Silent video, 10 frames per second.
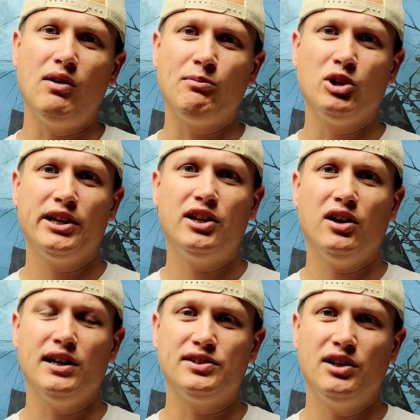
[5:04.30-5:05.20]
I'm really
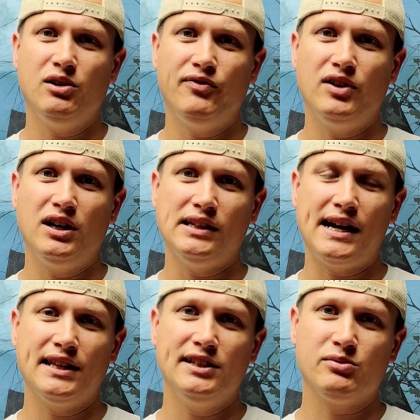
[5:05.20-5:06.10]
curious, you know, if uh, a
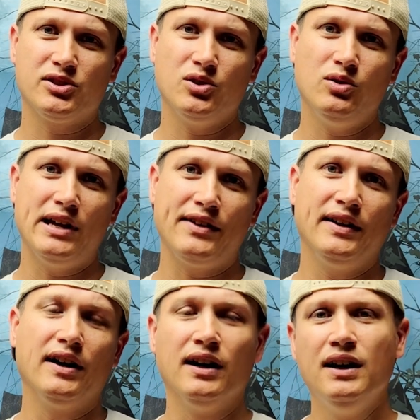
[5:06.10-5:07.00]
lot of these were sold out
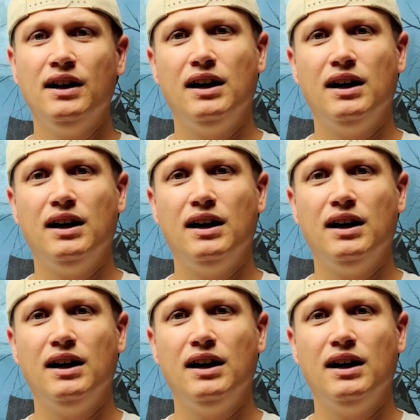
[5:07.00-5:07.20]
there.